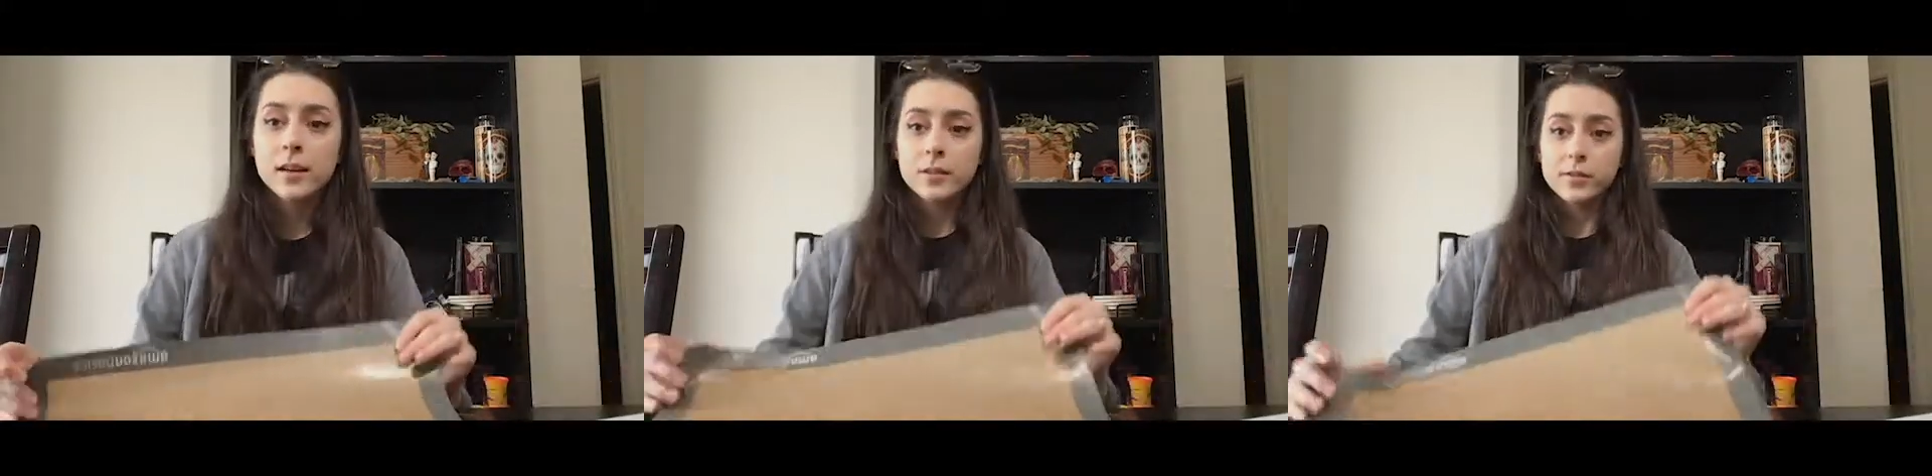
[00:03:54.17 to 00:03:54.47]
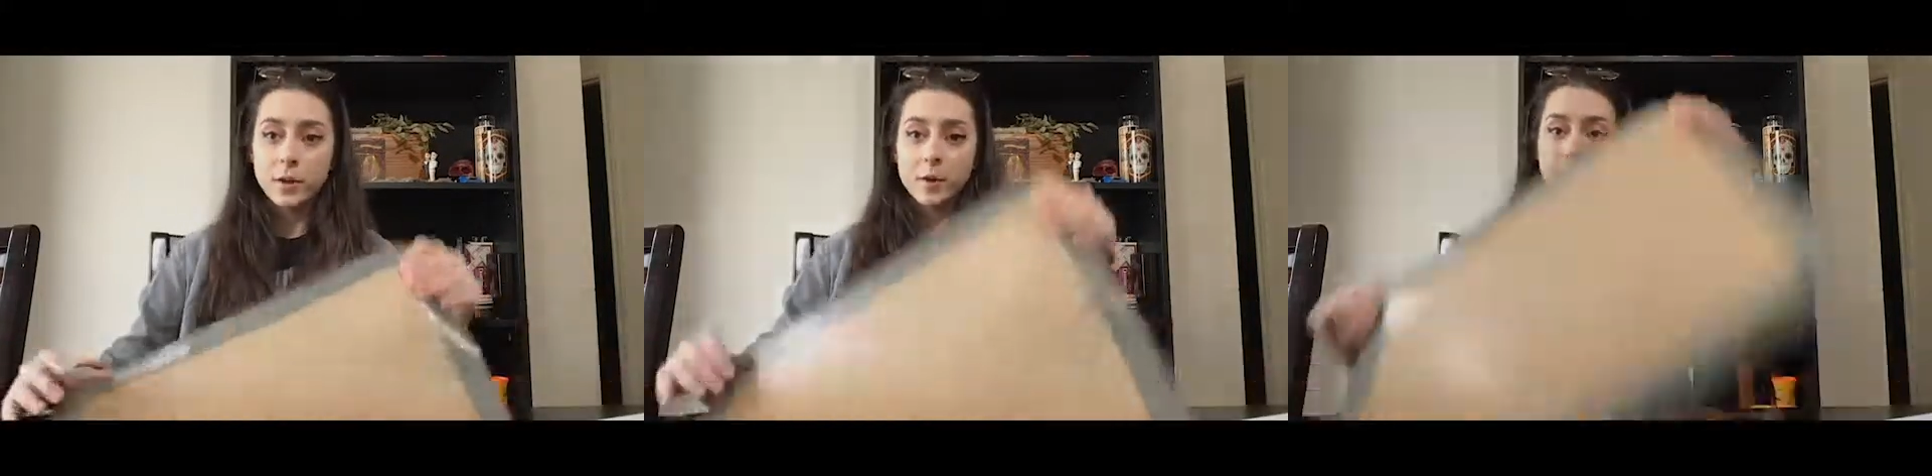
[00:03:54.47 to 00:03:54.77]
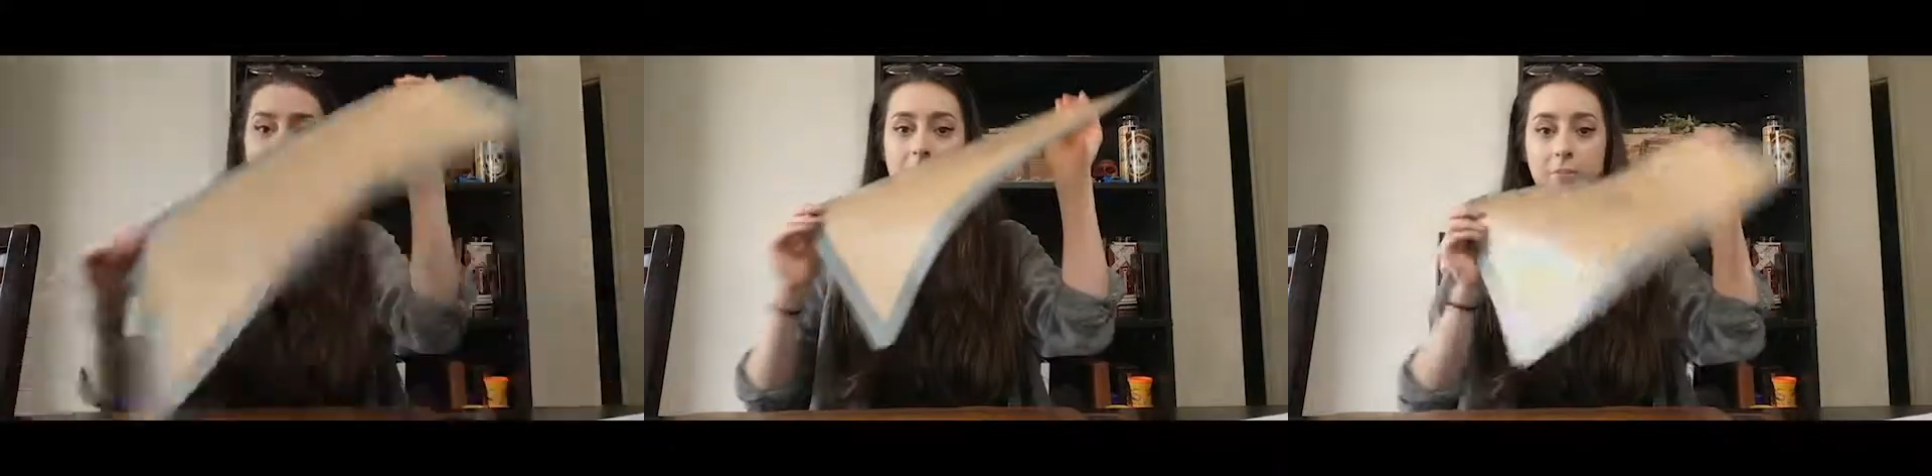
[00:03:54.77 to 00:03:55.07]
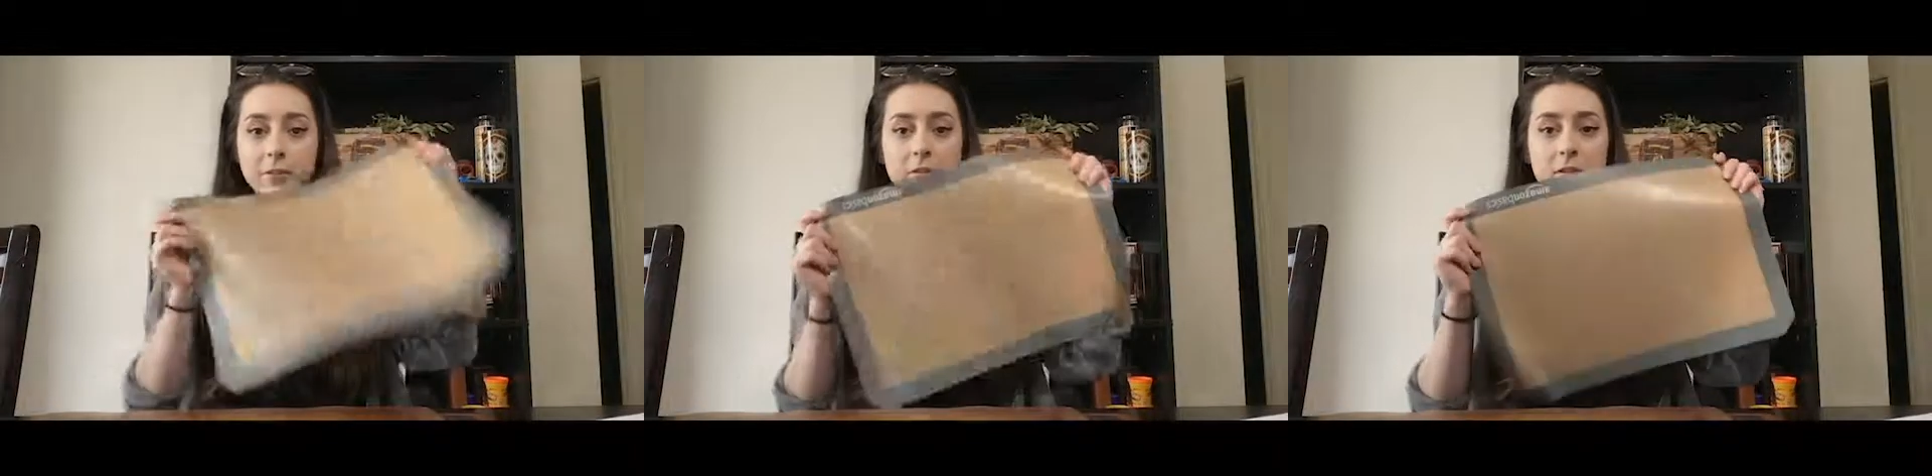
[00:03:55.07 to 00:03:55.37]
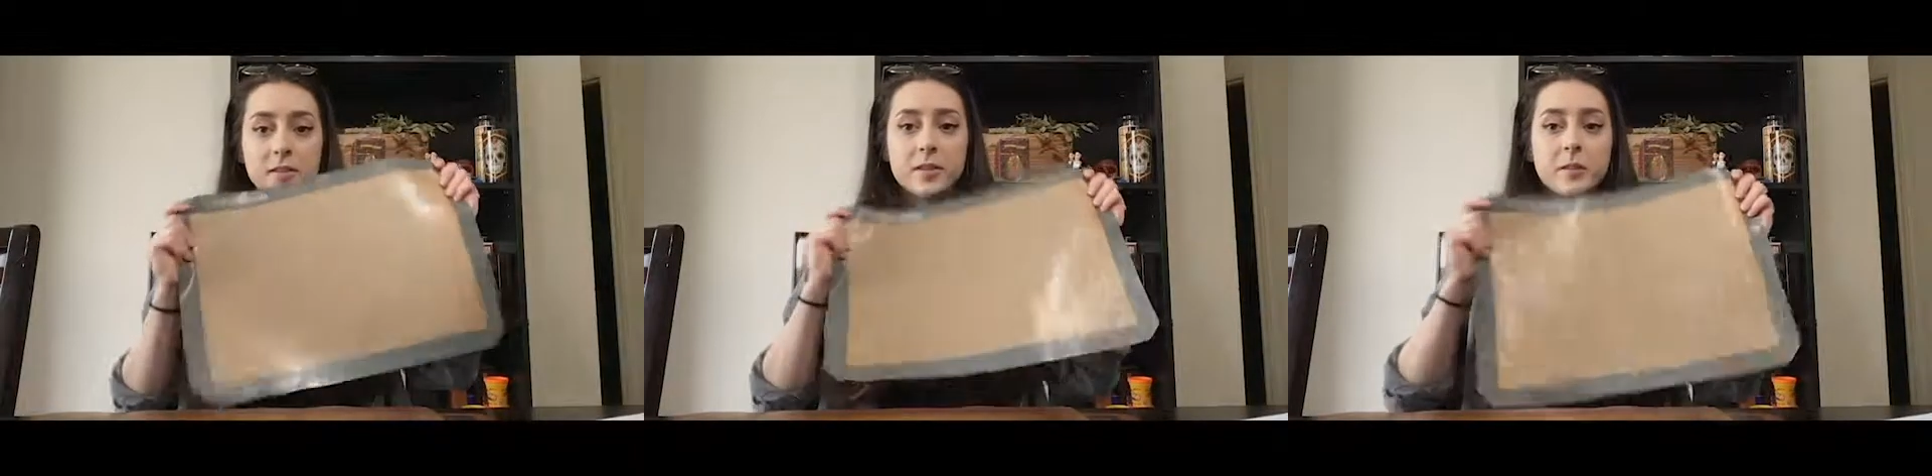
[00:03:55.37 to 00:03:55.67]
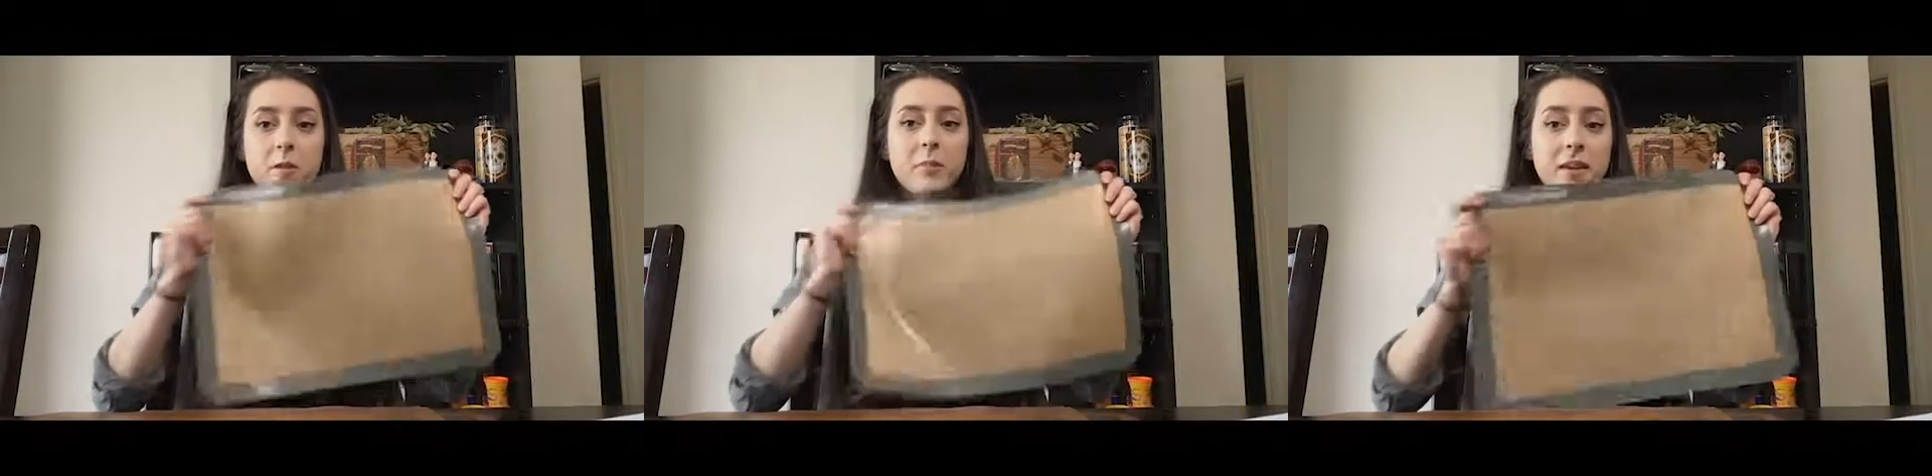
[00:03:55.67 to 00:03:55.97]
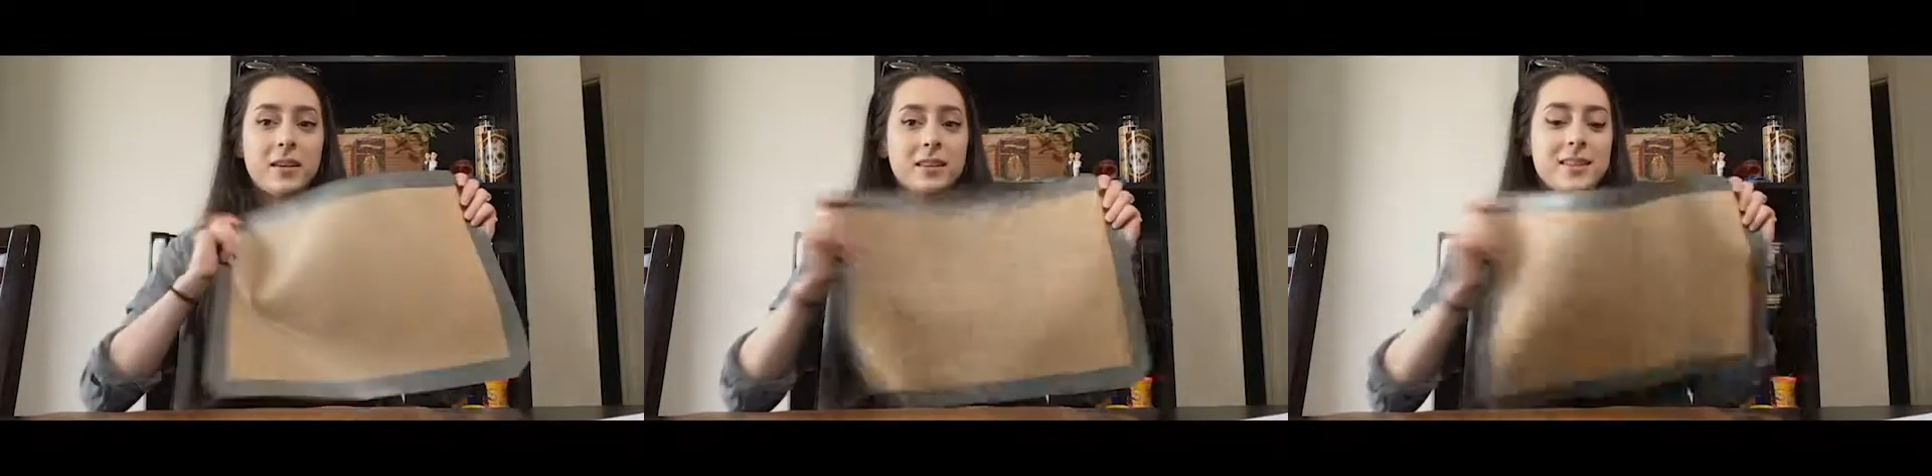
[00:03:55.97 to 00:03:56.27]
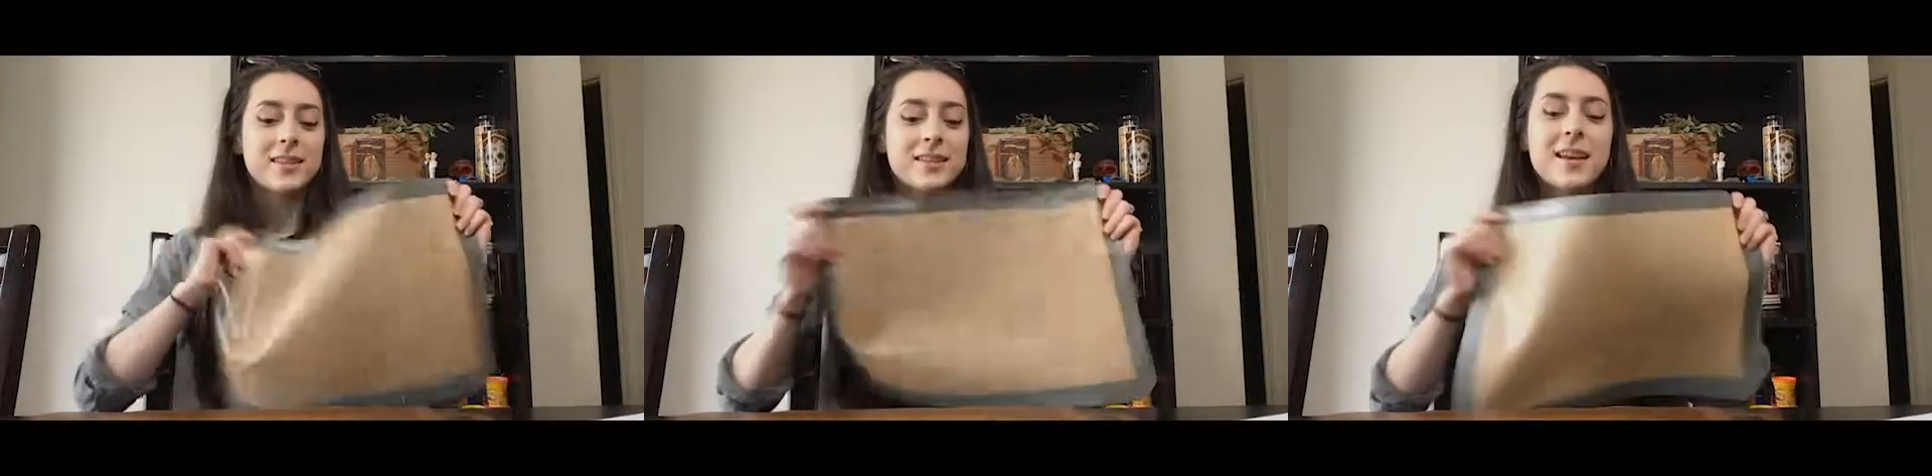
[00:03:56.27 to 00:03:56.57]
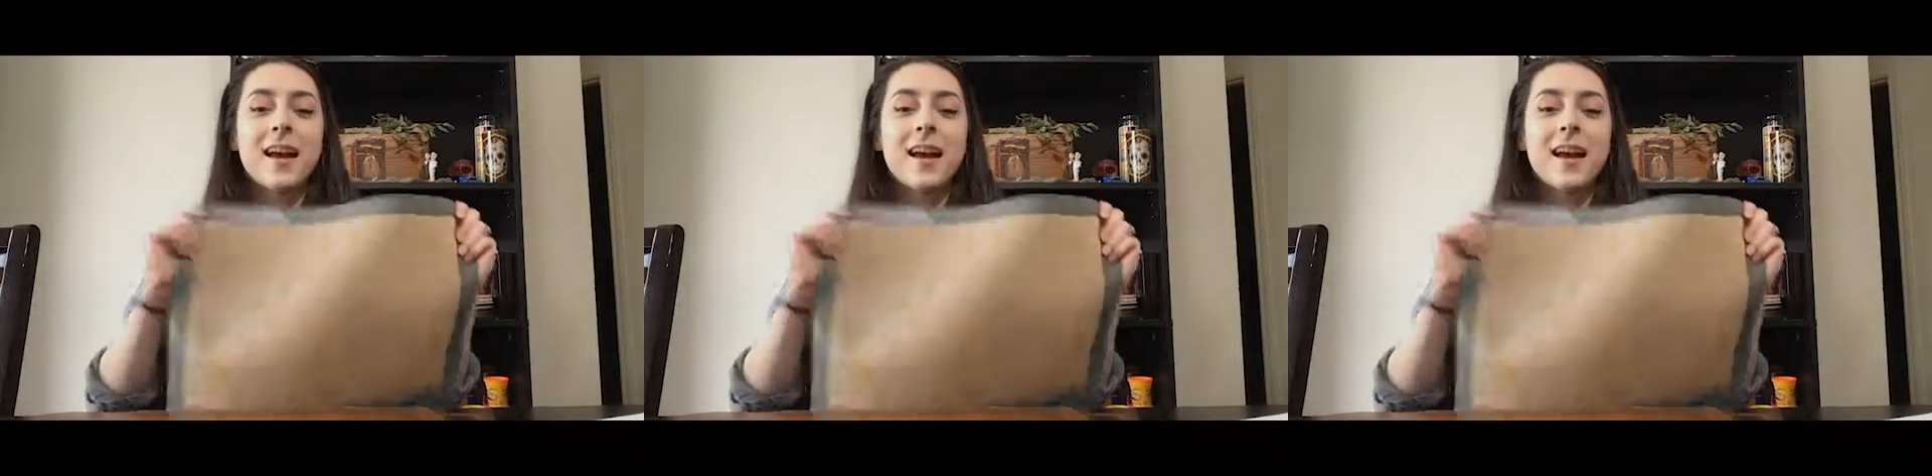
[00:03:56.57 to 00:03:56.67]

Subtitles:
So, I prefer the silicone baking sheets,